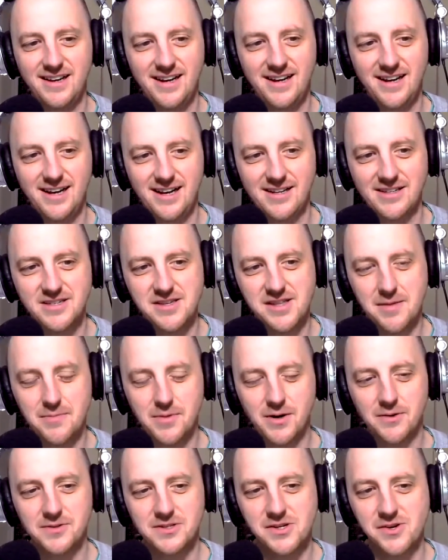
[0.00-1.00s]
So that
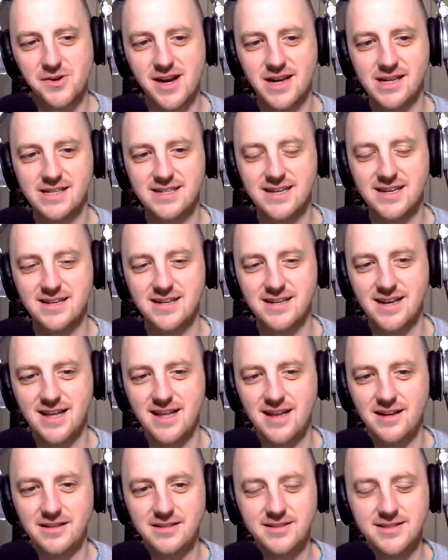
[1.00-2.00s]
part was great, and
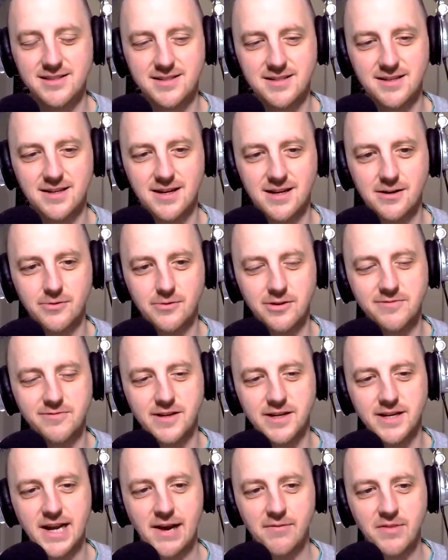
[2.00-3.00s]
it's really
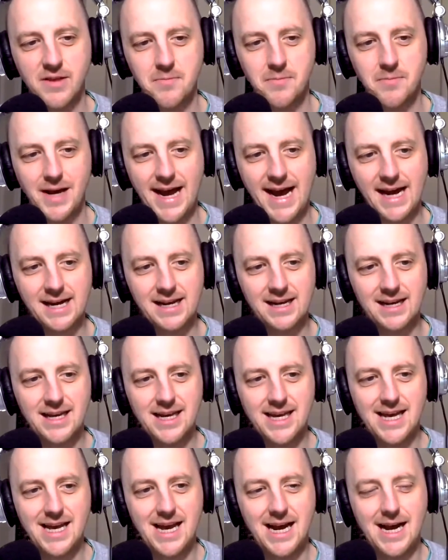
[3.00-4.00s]
fun to have them back.
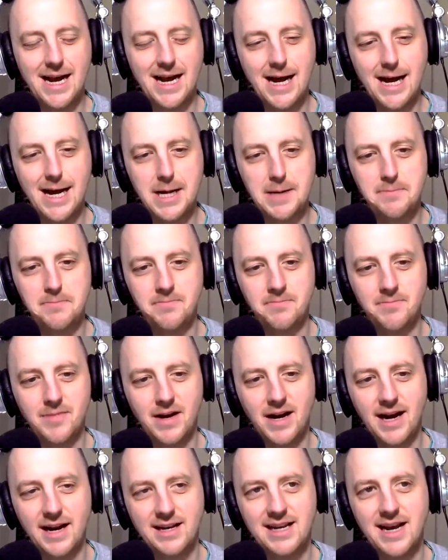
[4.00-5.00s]

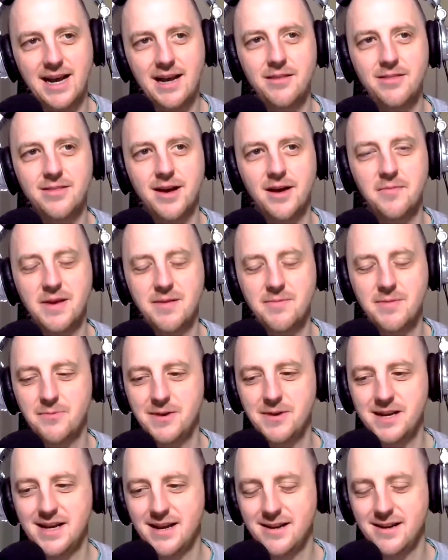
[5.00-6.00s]
I kind of thought maybe
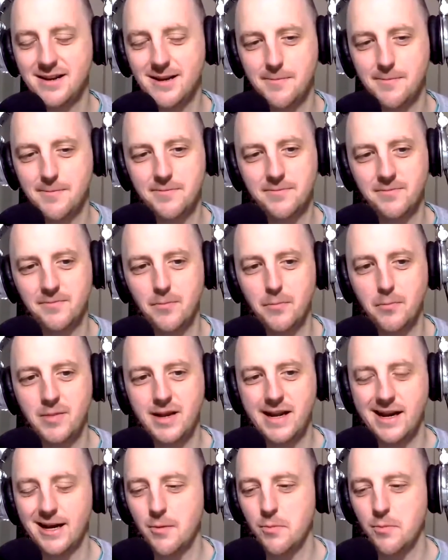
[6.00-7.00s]
we'd end up
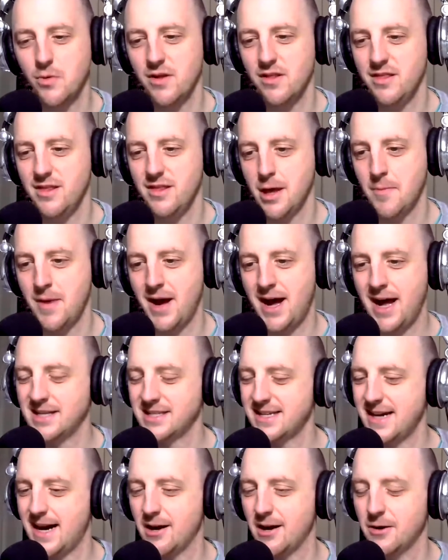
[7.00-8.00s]
meeting up with them
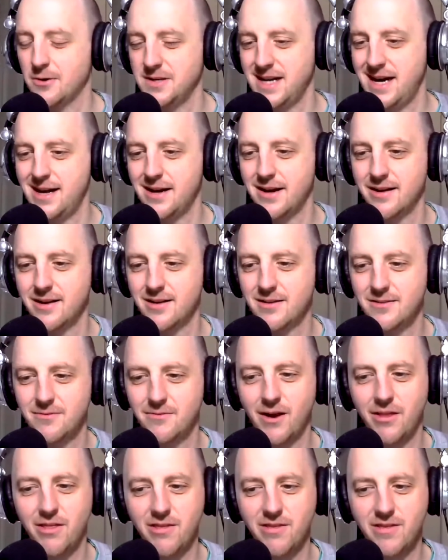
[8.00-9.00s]
on Takodana
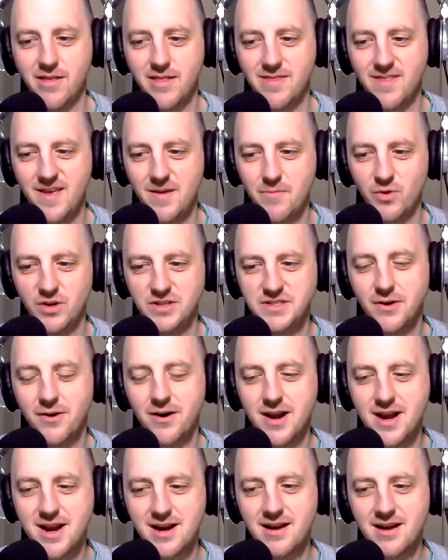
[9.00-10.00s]
rather than them
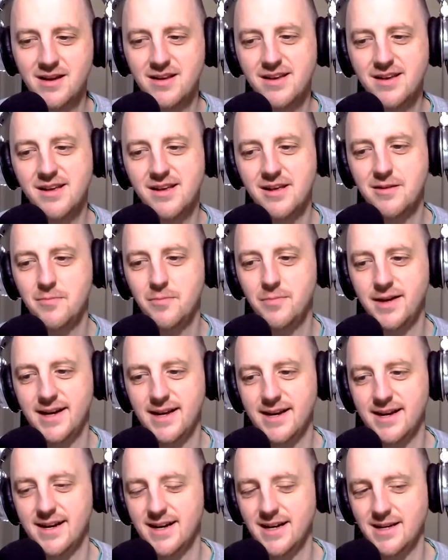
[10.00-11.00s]
returning,
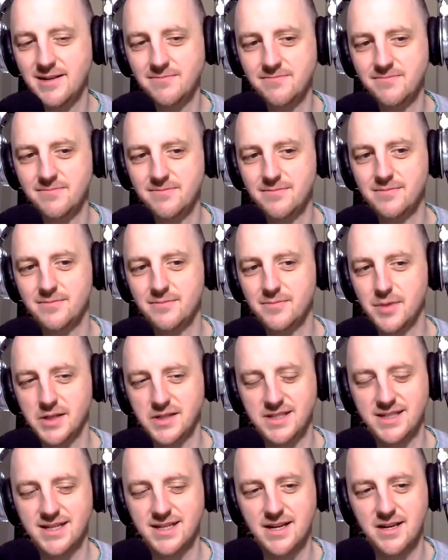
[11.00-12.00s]
but
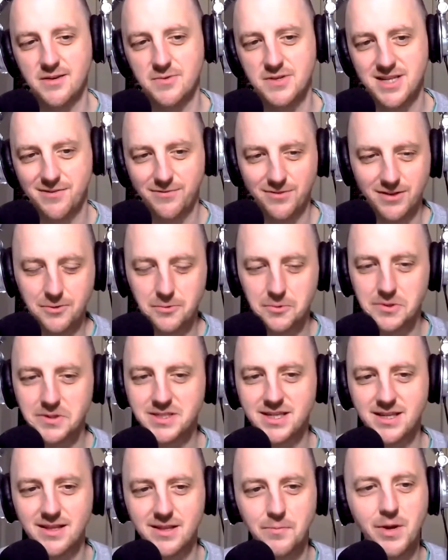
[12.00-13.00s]
it was definitely cool to
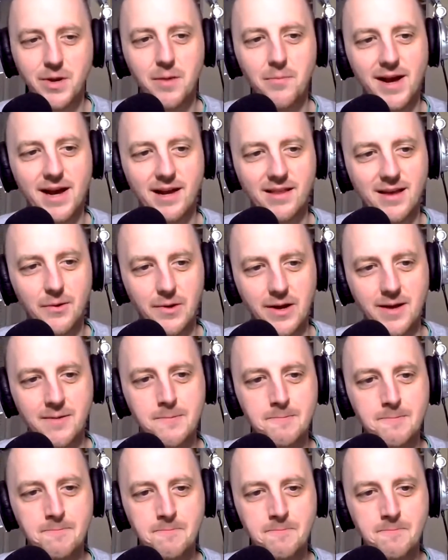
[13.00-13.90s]
see them come back that way.